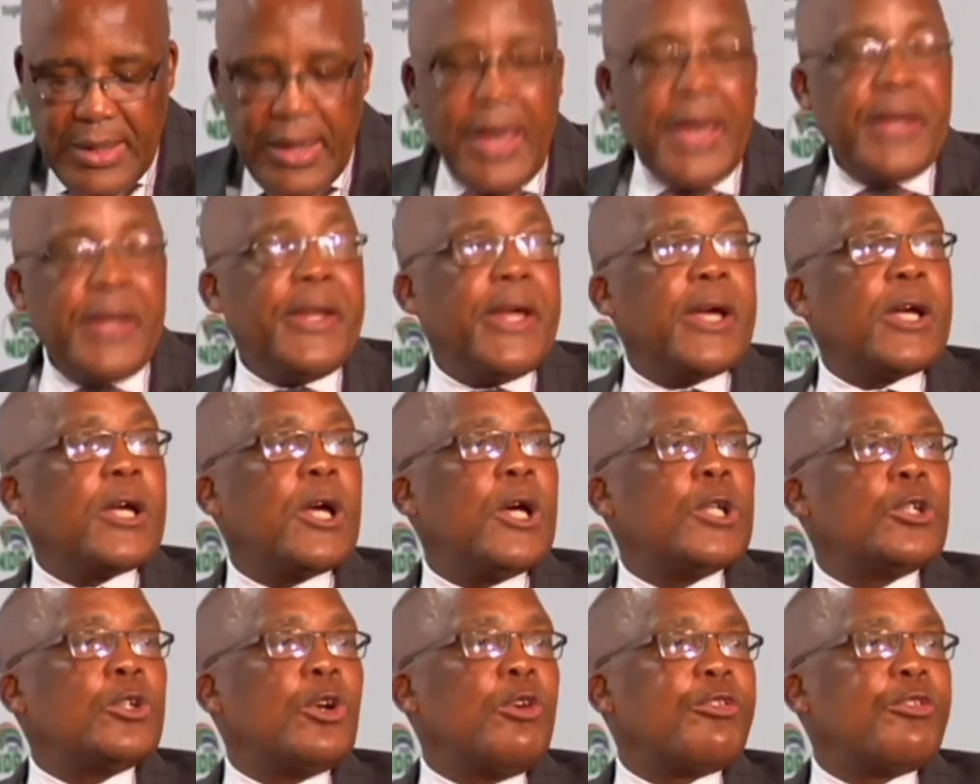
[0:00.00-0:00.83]
And a
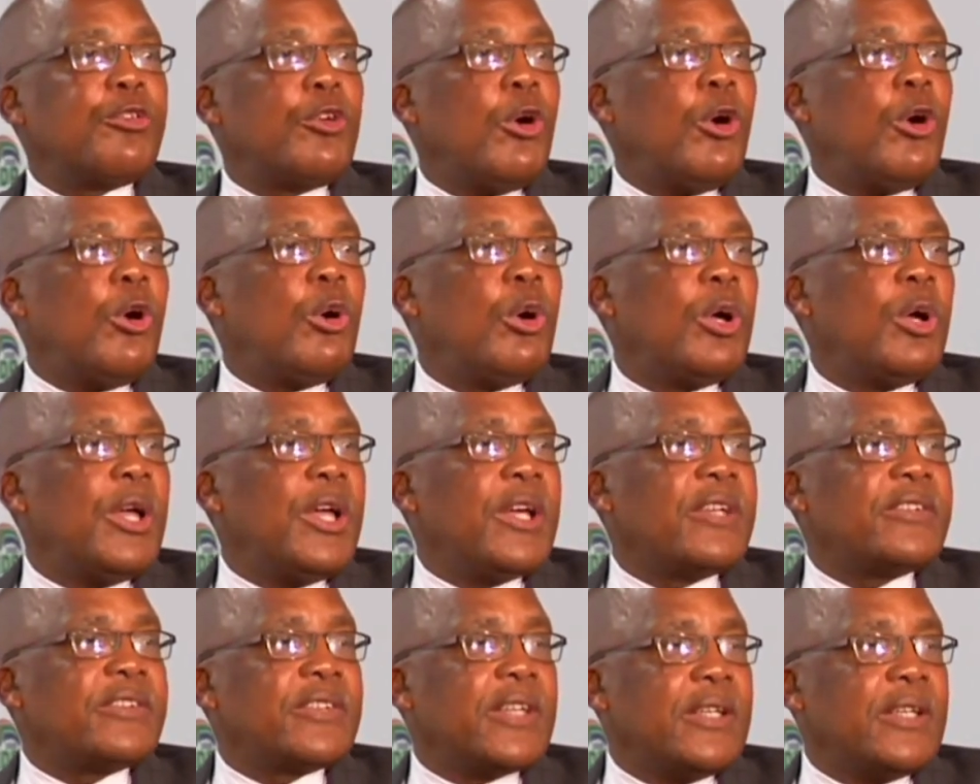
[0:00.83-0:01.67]
court of law
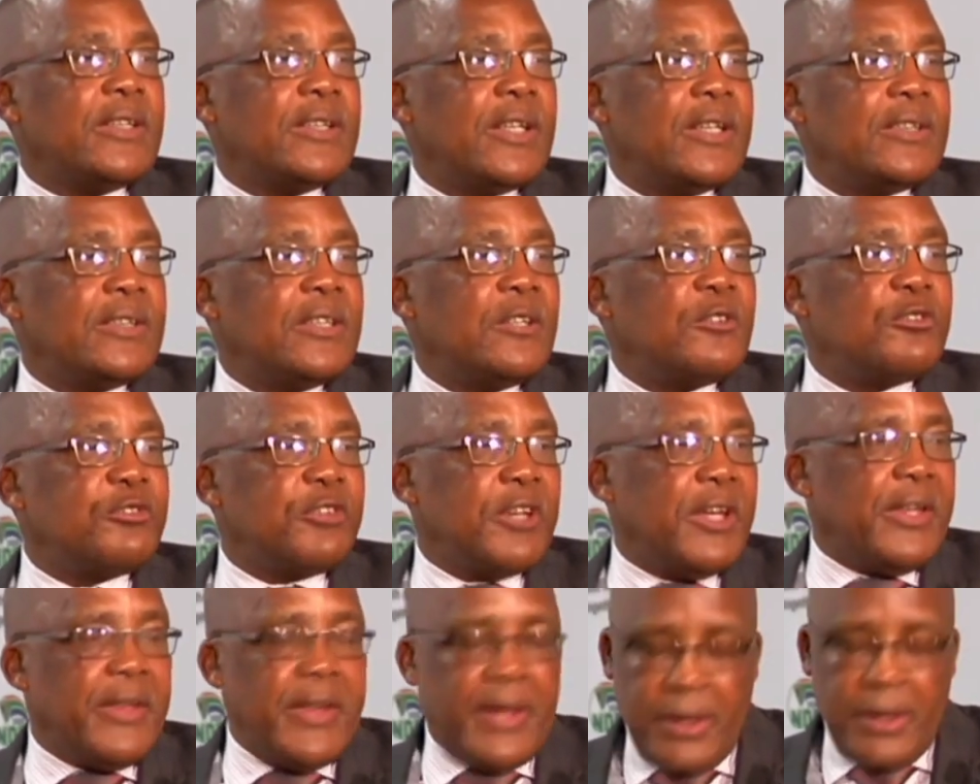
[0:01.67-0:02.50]
extended it
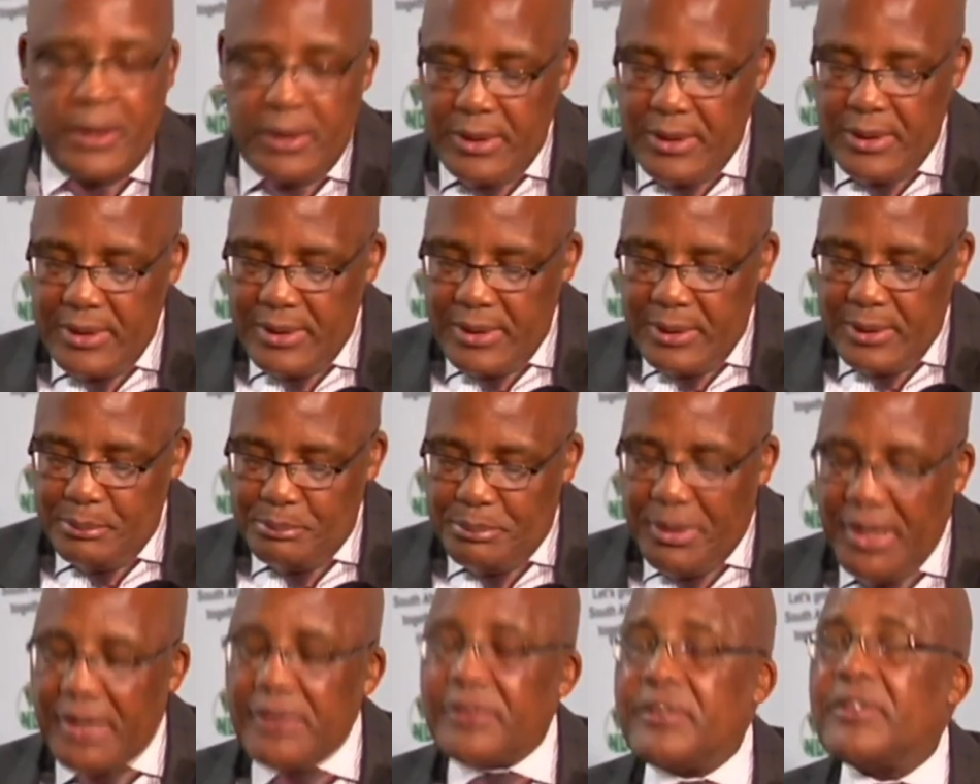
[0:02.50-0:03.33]
further
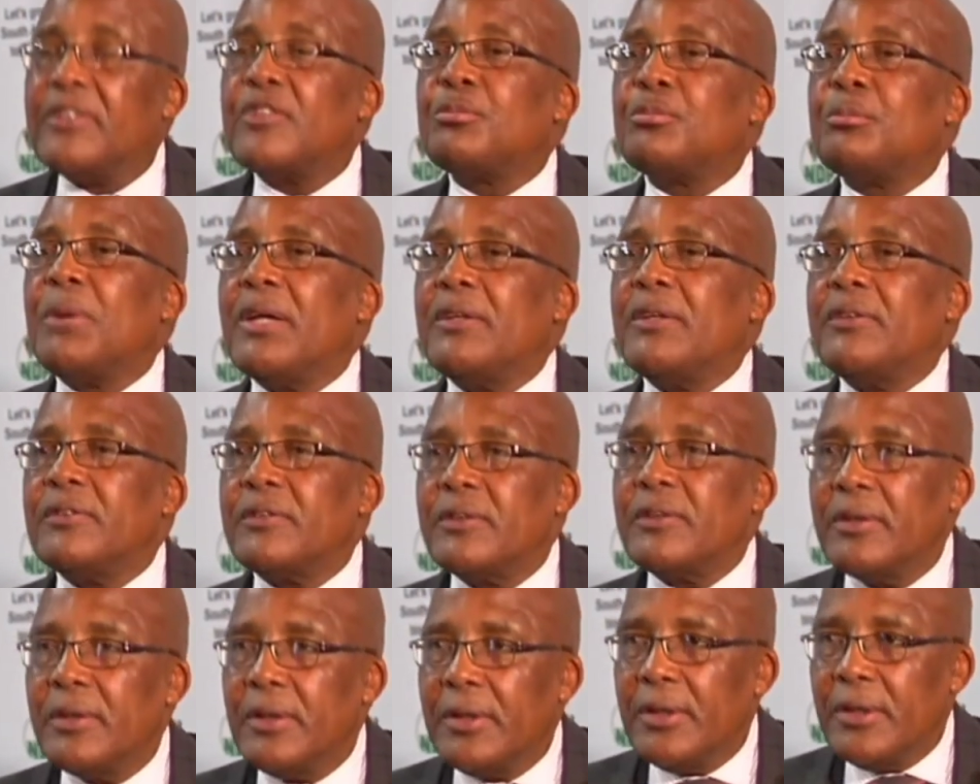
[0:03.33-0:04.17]
by 6 months
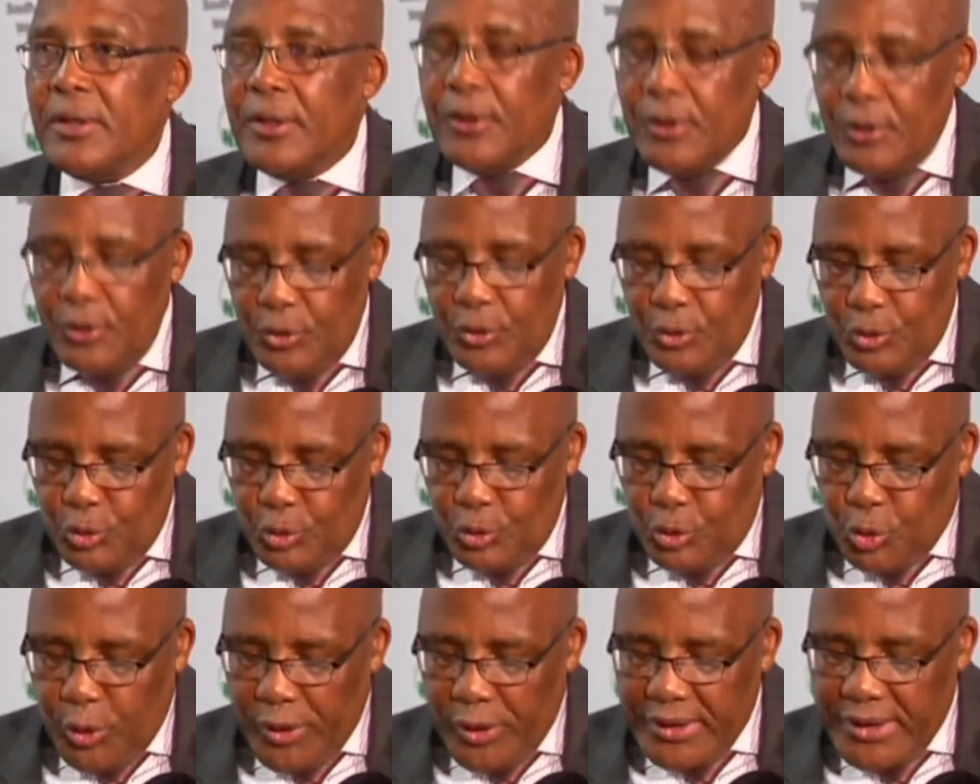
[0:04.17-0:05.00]

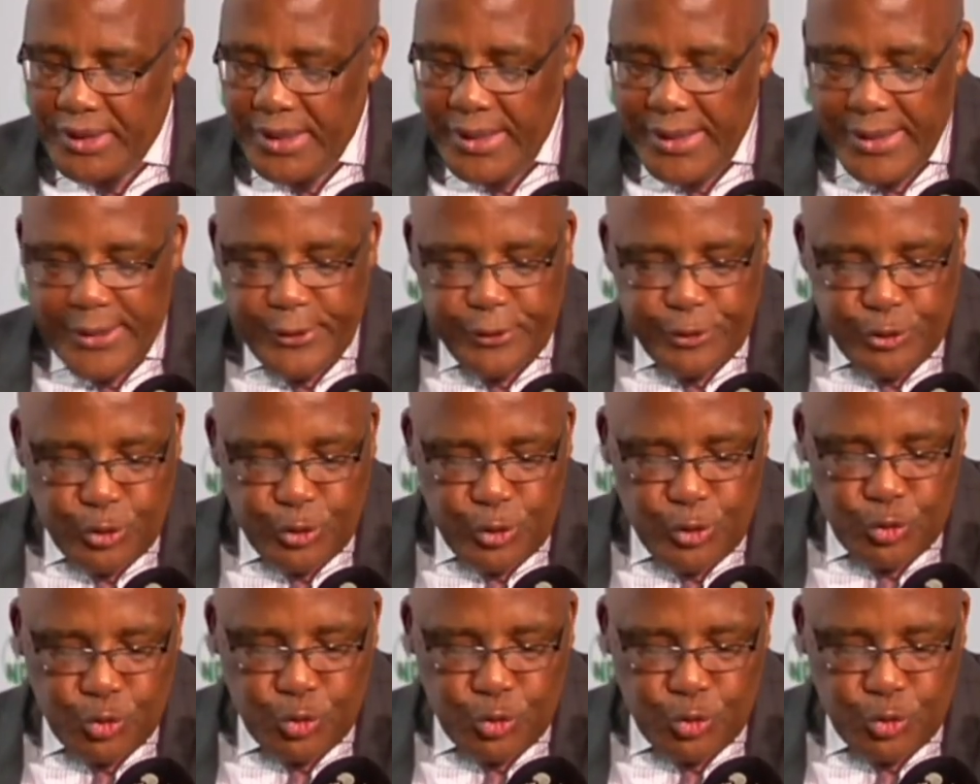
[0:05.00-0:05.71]
to 28 June